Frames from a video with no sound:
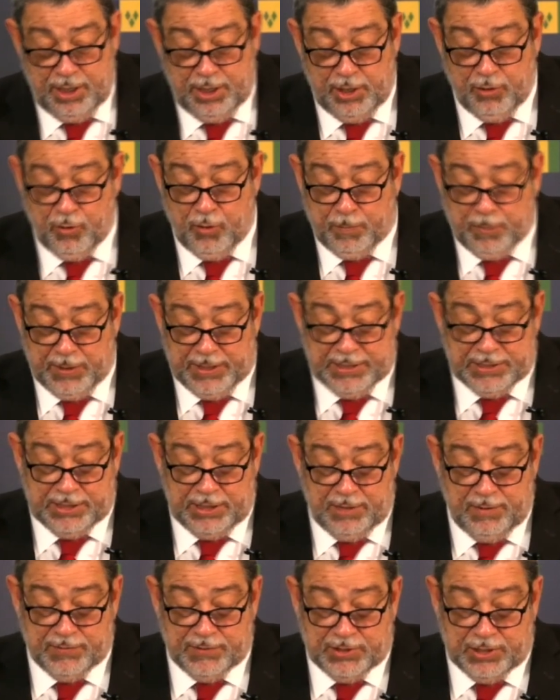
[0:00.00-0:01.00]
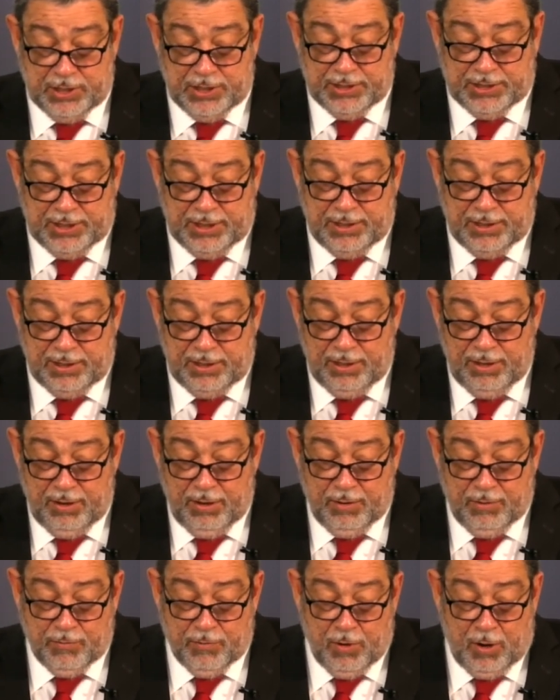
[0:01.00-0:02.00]
the replacing of certain
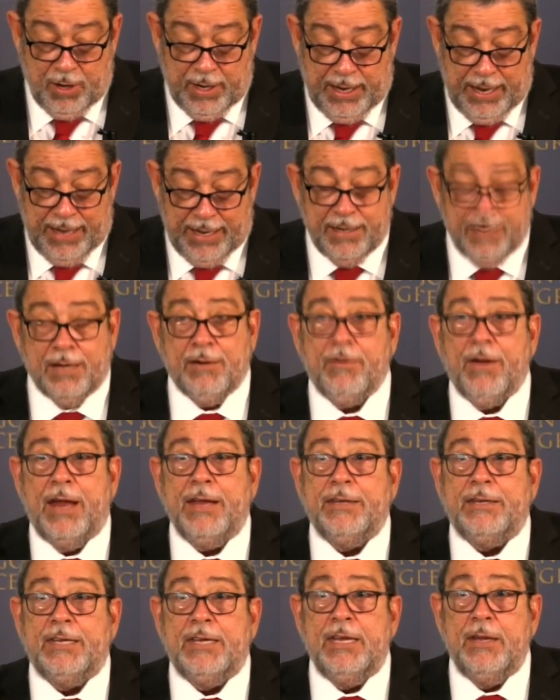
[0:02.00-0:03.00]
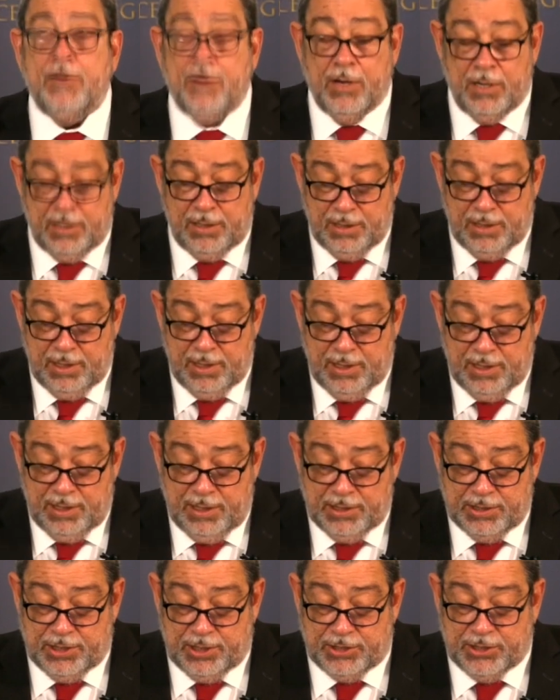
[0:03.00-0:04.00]
wrong-headed criteria,
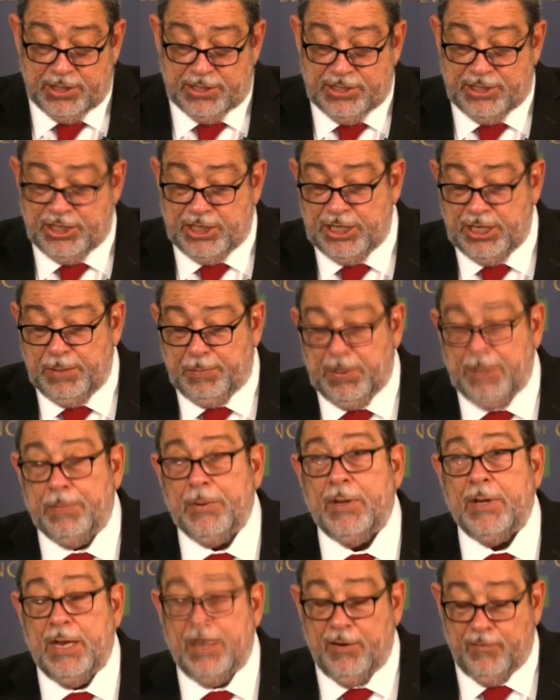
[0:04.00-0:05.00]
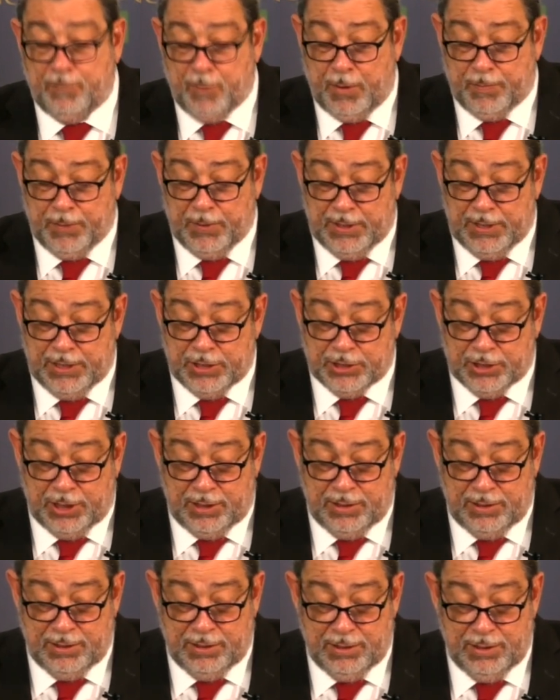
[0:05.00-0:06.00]
such as GDP per head of
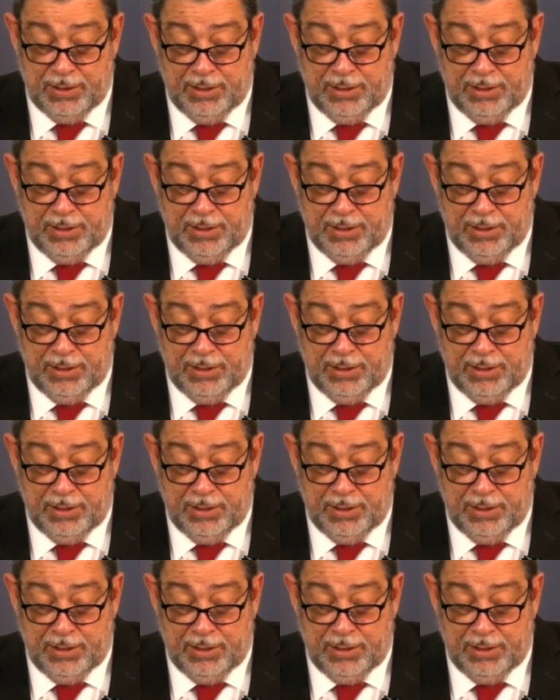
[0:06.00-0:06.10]
population,